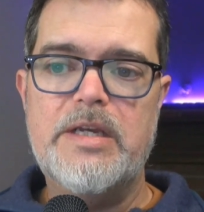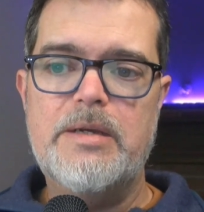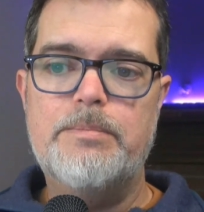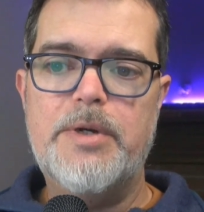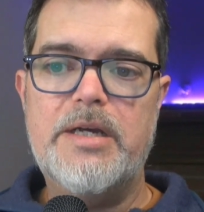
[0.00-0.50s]

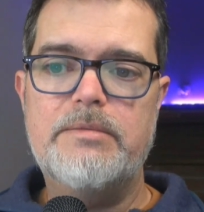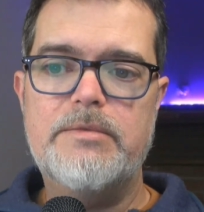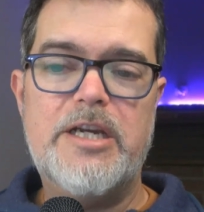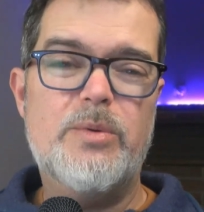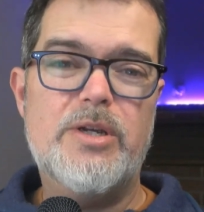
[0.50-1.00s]
But
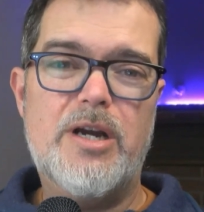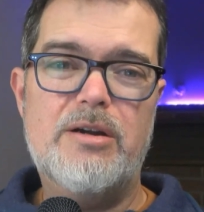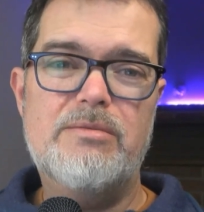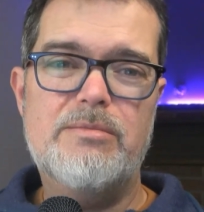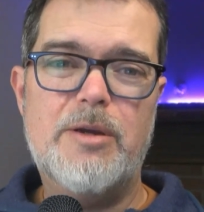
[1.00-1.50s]
here we
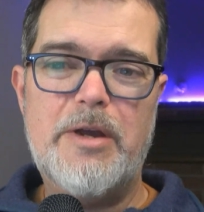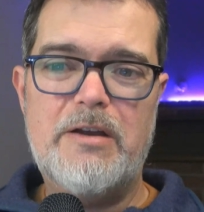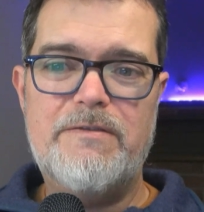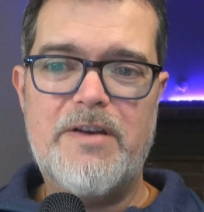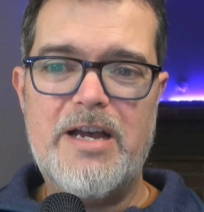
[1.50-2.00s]
are,
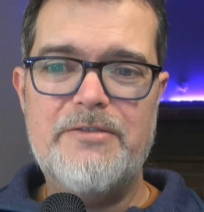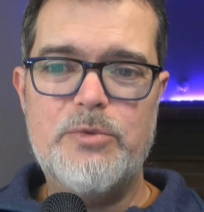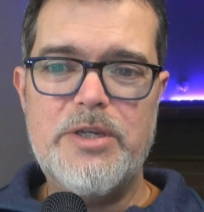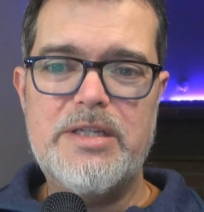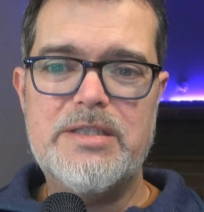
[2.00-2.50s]
about 5
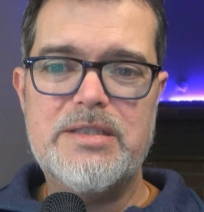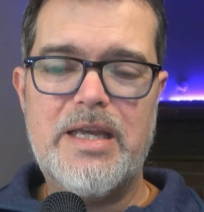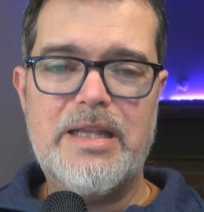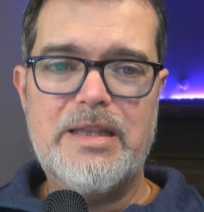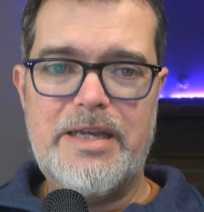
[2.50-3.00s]
weeks
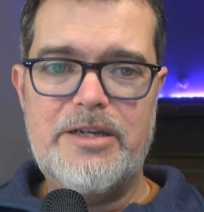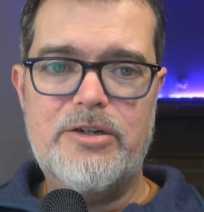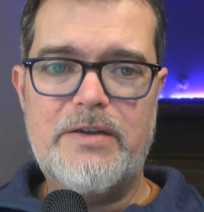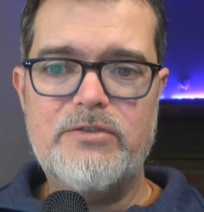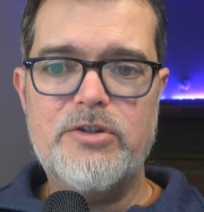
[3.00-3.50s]
later
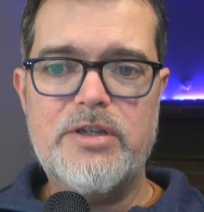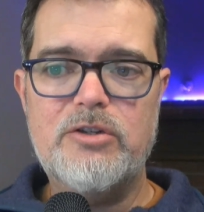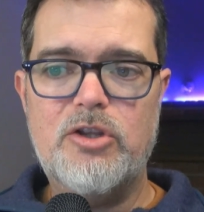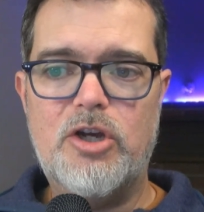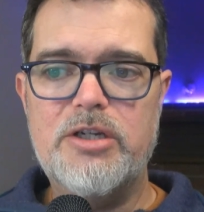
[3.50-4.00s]
after their
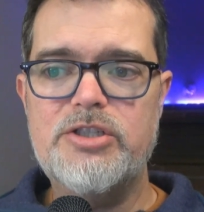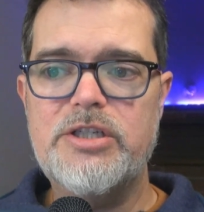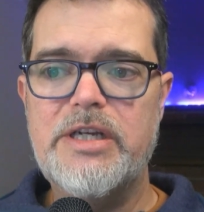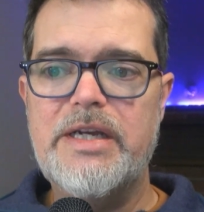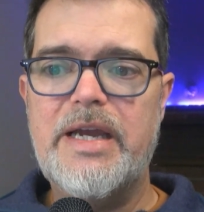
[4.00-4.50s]
launch,
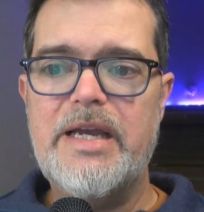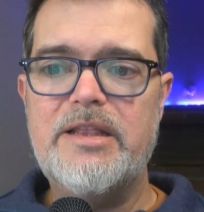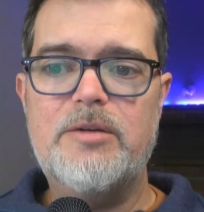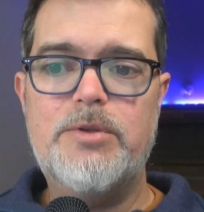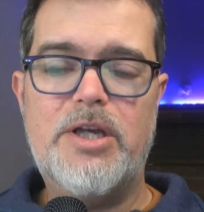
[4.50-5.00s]
and
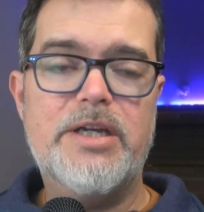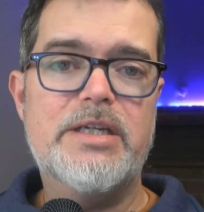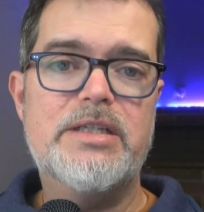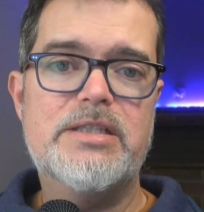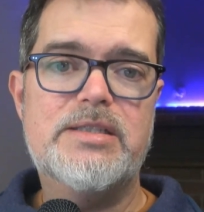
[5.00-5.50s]
their
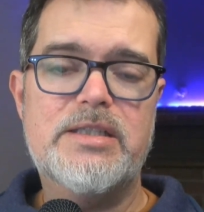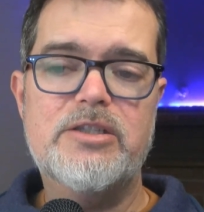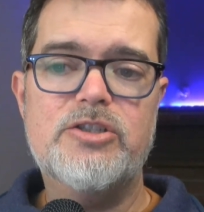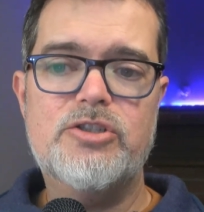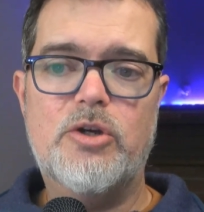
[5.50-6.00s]
plugin is
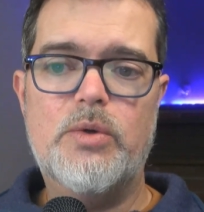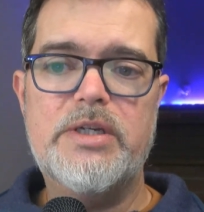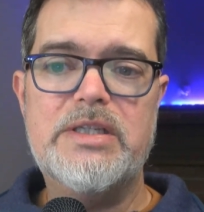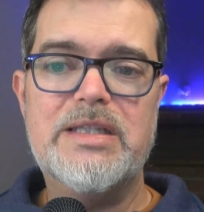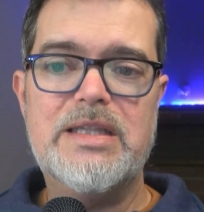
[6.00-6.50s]
still
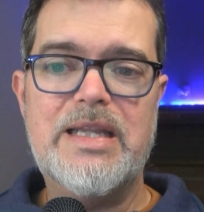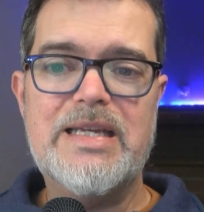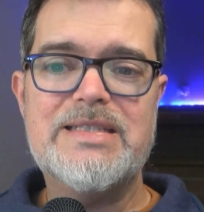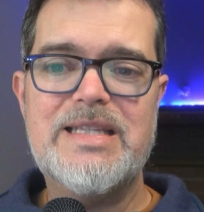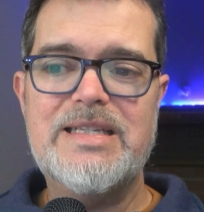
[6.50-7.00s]
showing
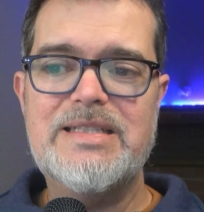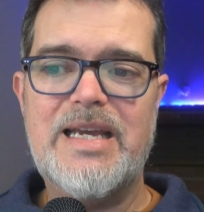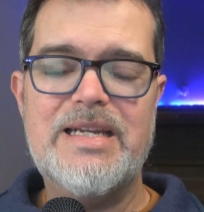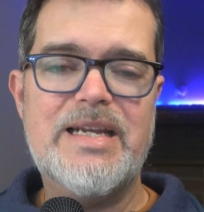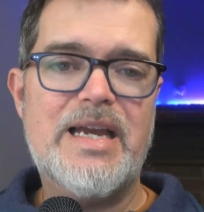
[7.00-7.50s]
less than
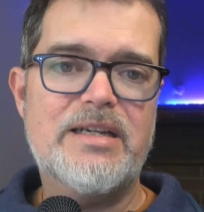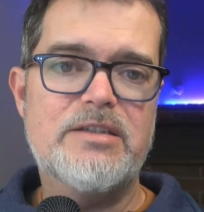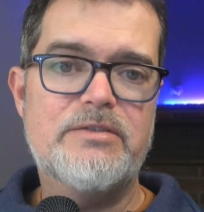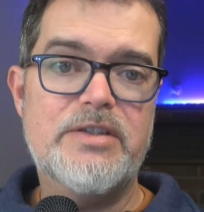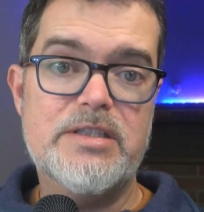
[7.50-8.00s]
10
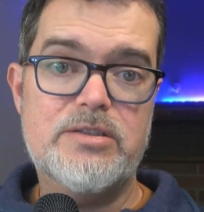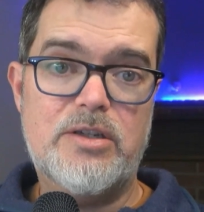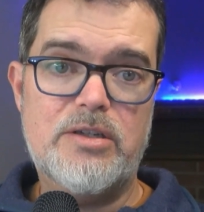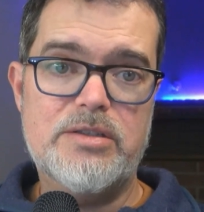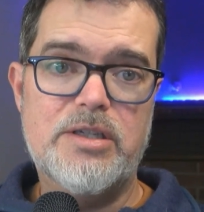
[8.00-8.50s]
active
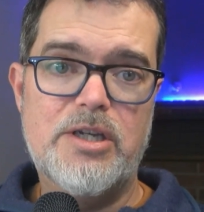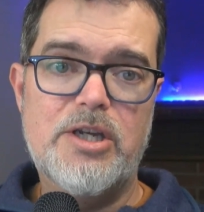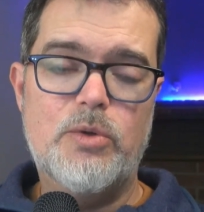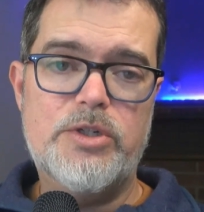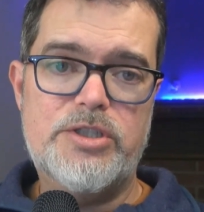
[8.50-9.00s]
installs,
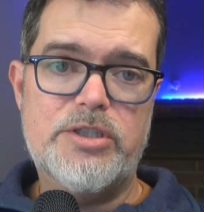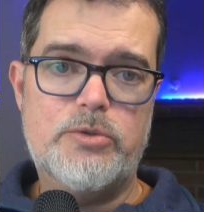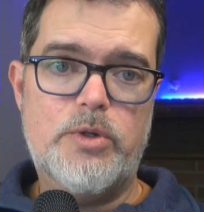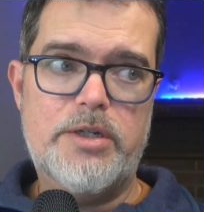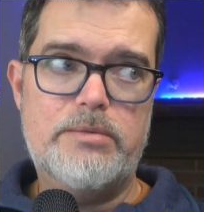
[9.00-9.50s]
which is
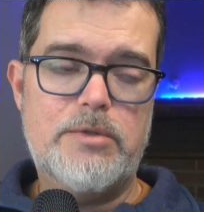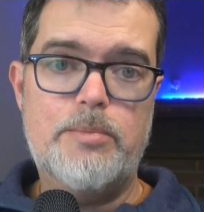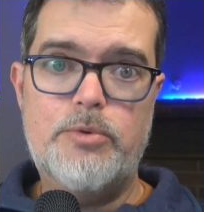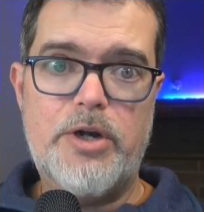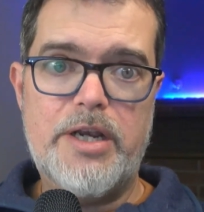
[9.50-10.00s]
what a
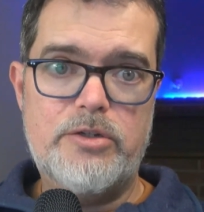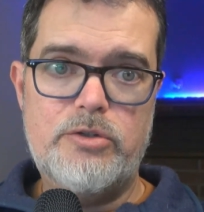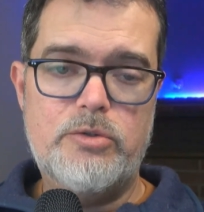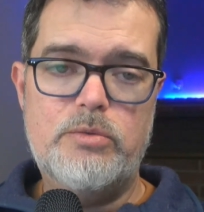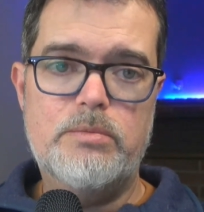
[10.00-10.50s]
brand
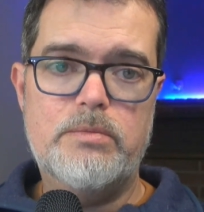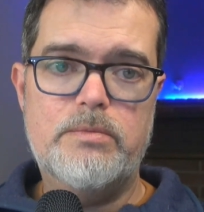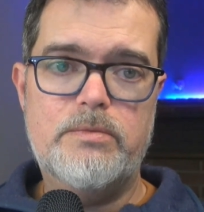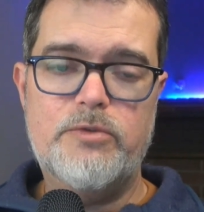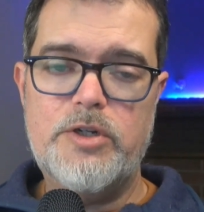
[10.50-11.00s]
new
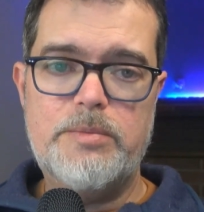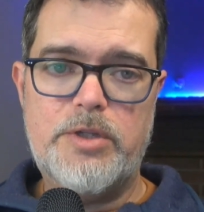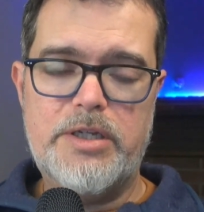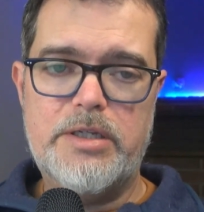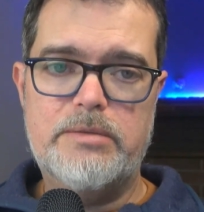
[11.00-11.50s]
free
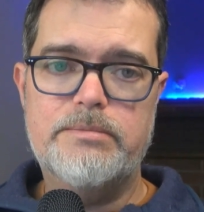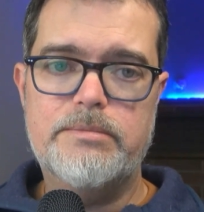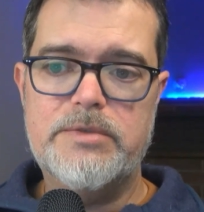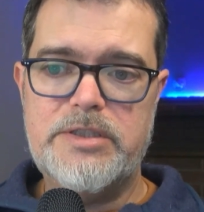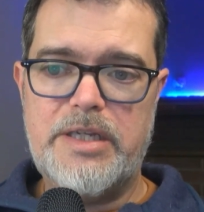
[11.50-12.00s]
plugin
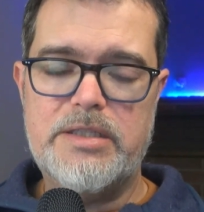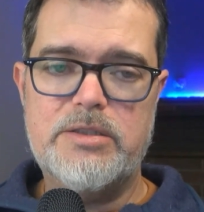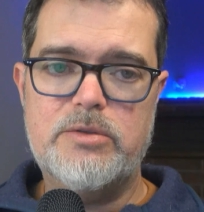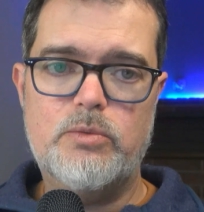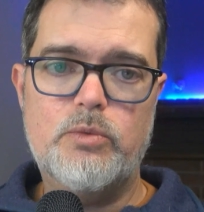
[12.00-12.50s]

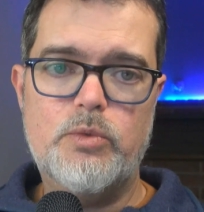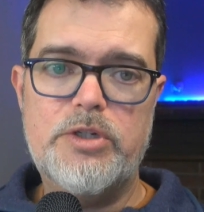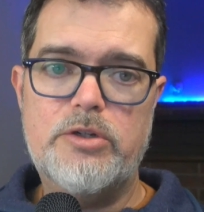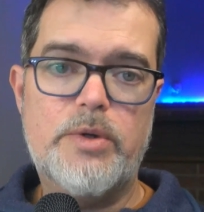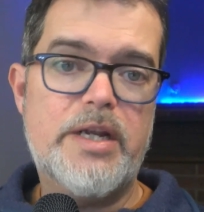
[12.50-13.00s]
says when
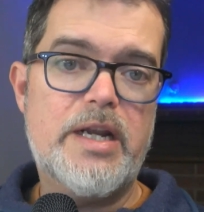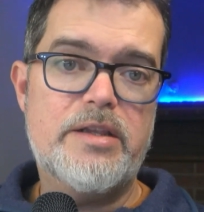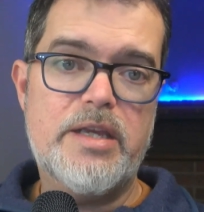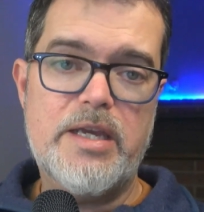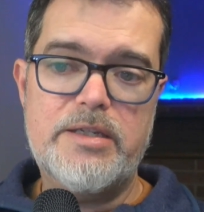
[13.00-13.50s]
you're right out of
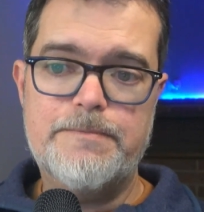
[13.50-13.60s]
the gate.